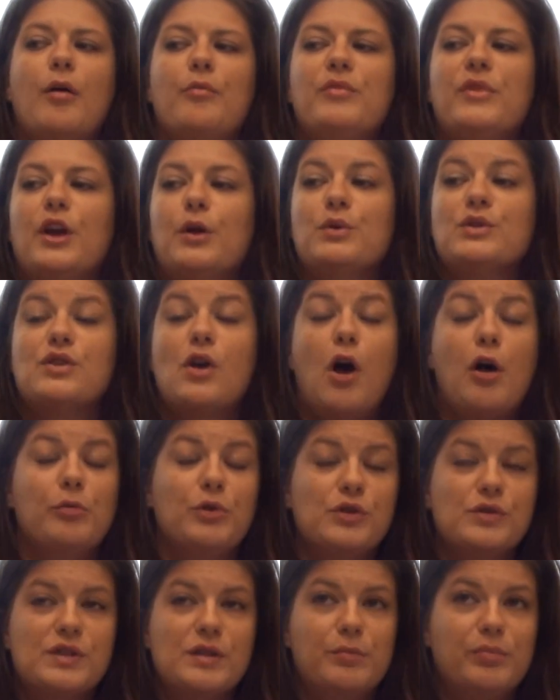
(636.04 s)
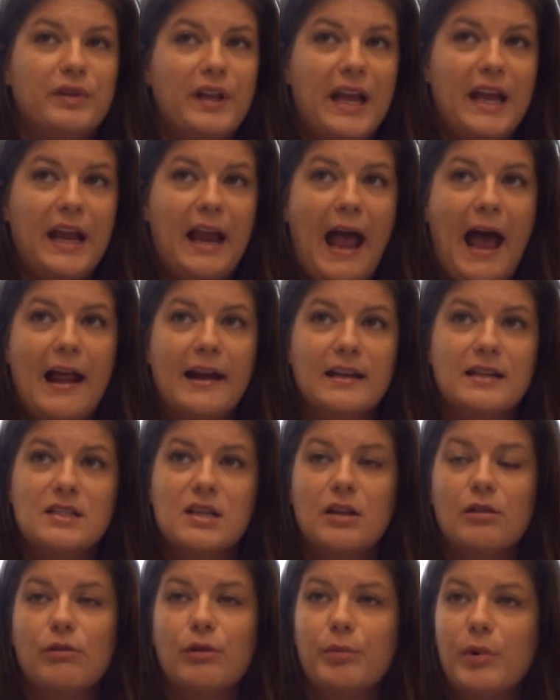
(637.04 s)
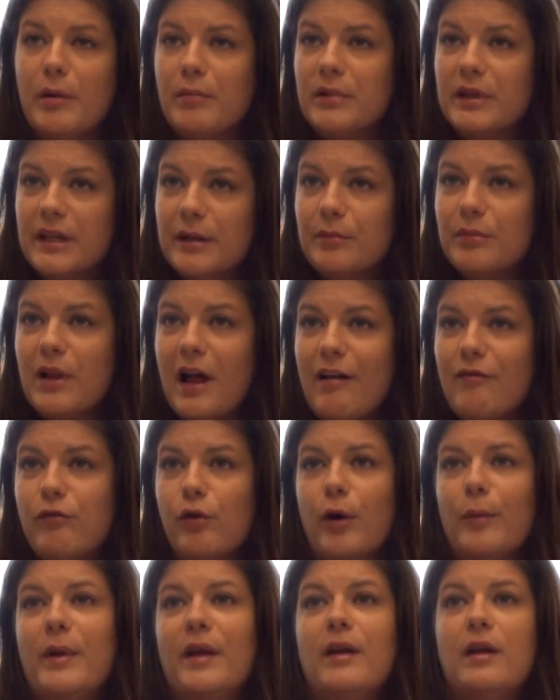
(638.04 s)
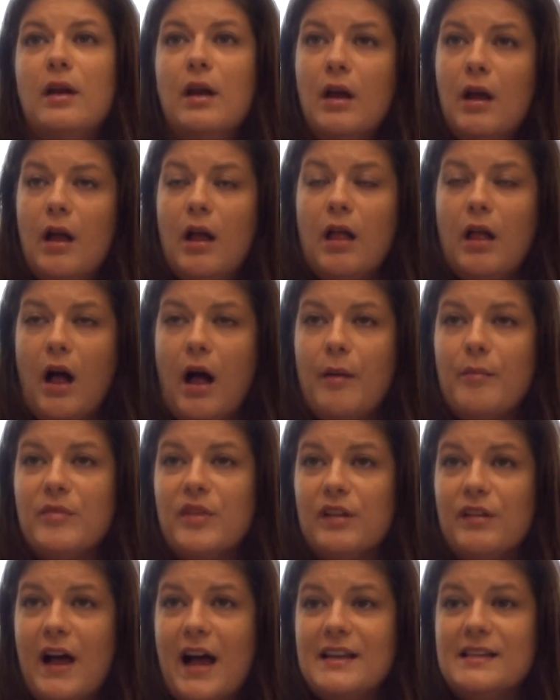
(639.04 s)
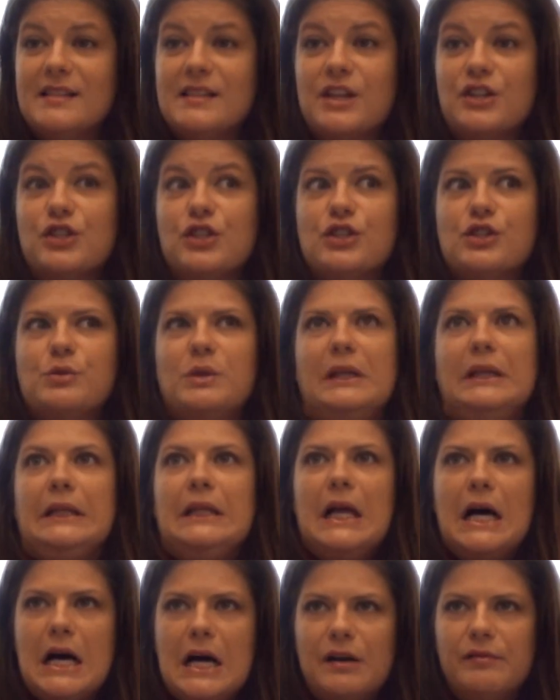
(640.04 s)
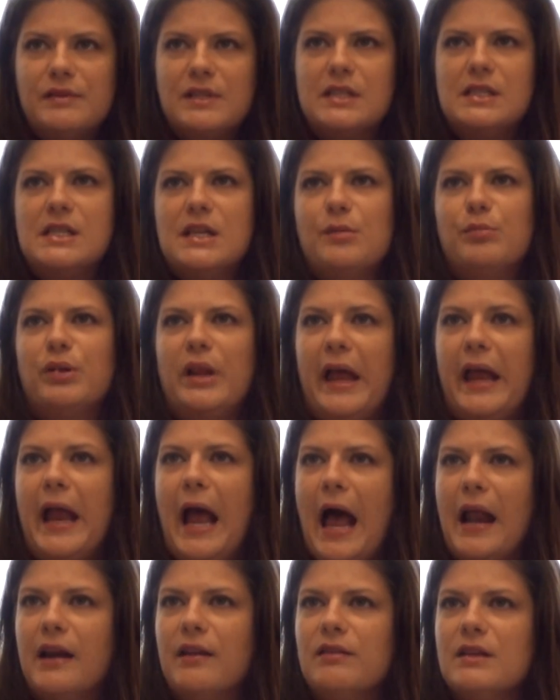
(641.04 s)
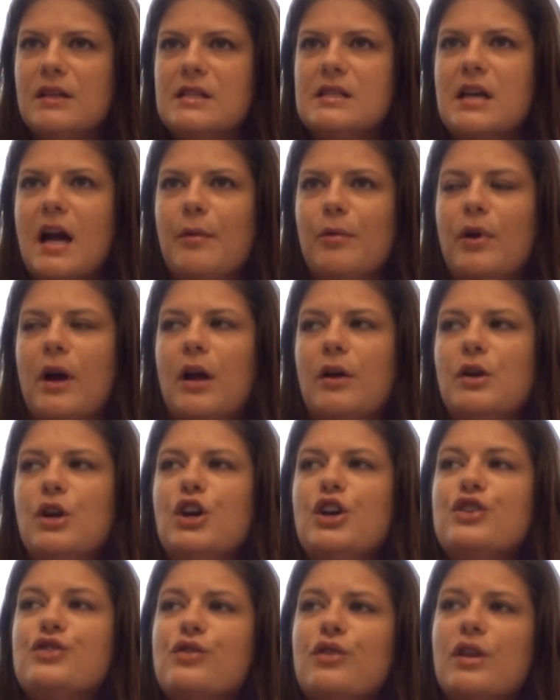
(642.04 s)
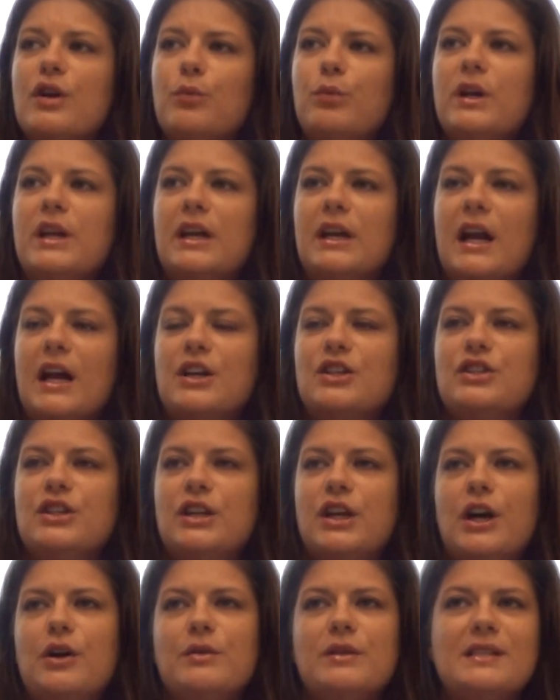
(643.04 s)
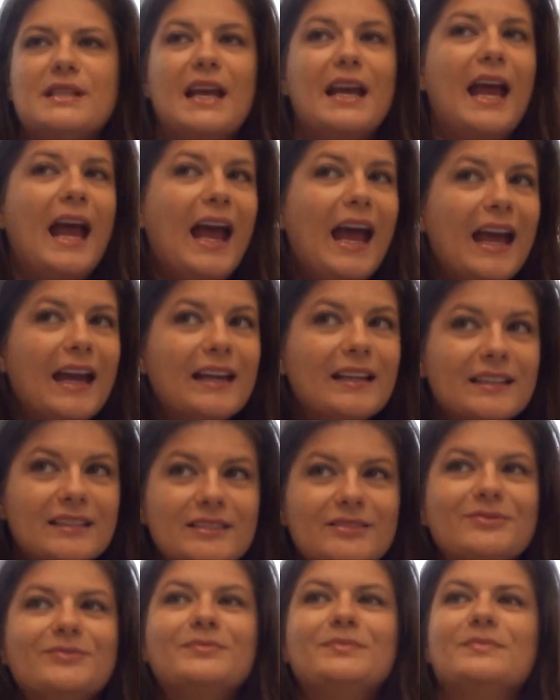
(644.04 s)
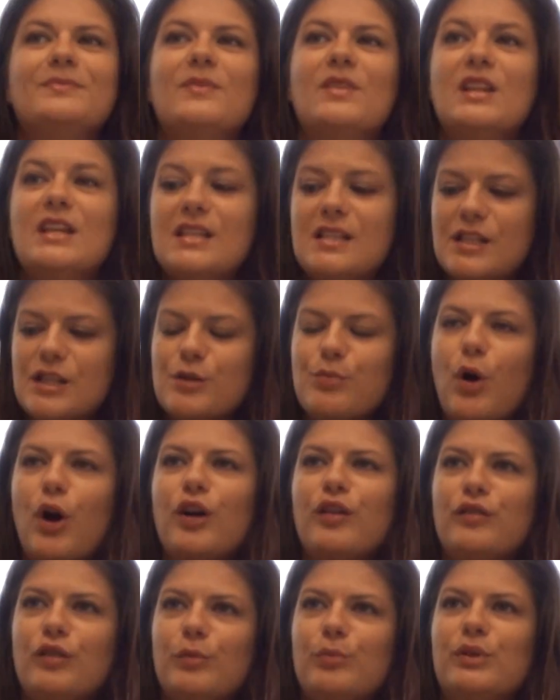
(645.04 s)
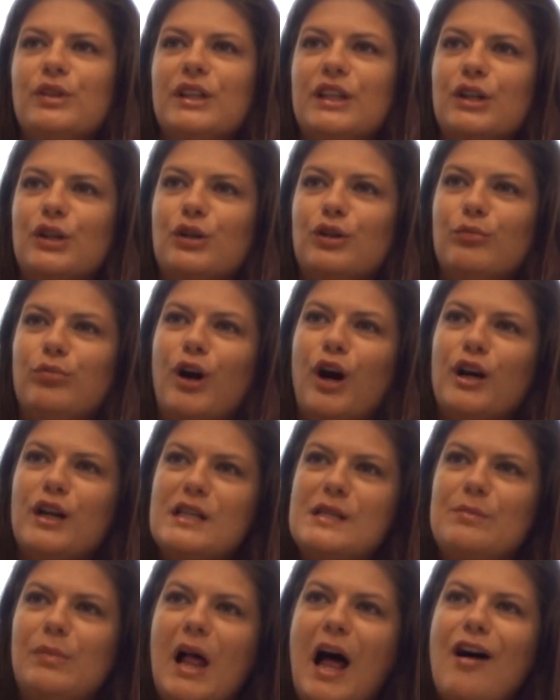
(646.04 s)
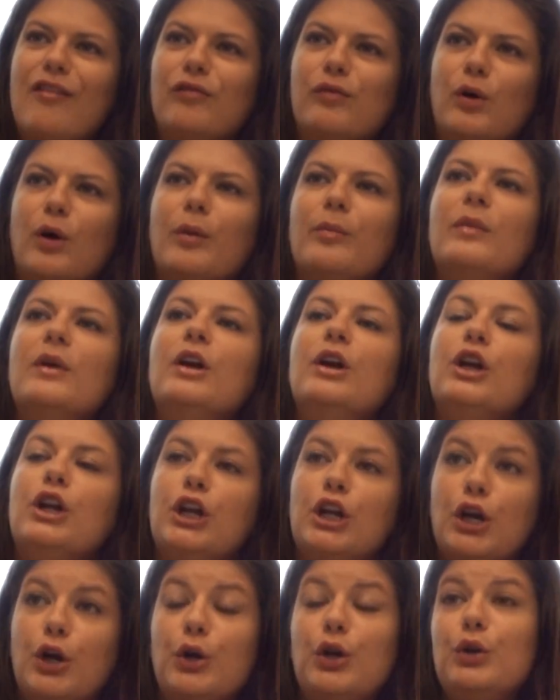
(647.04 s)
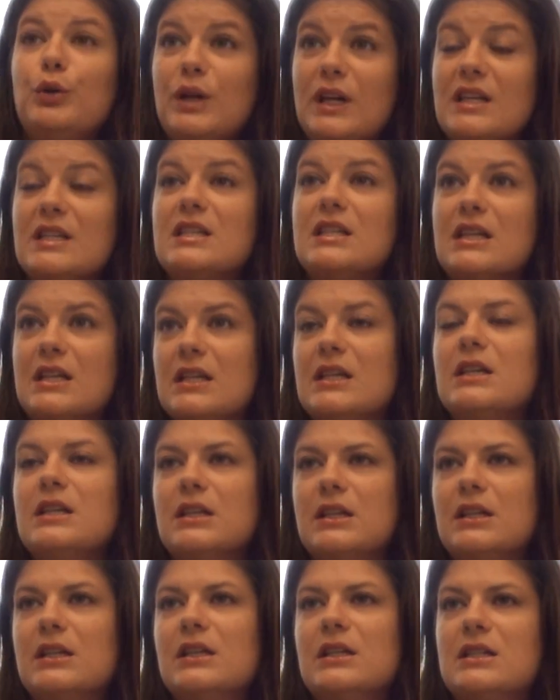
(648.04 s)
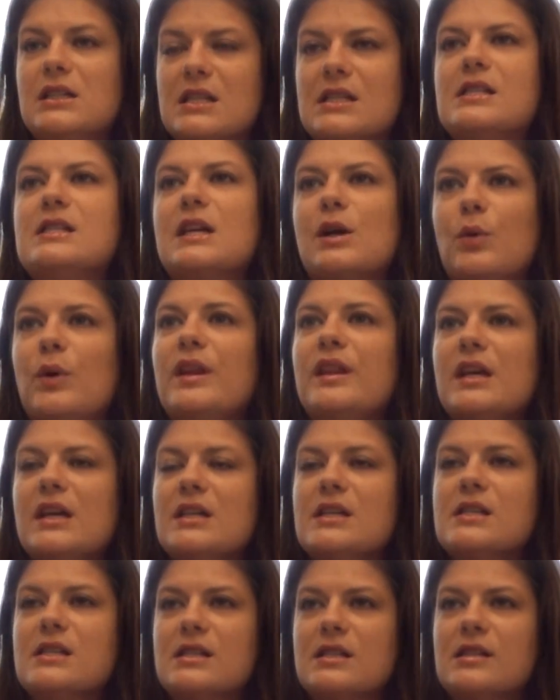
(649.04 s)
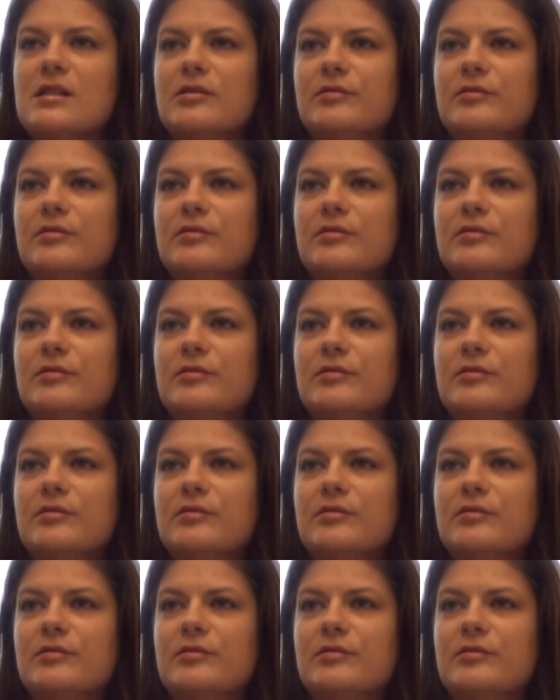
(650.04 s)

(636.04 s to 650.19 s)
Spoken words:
There was almost a plank added to the Republican platform in the last session, so we'd love to see a plank added this time around, so that we can actually go and say, hey, this is part of your political party's platform. You know, you need to stick with this.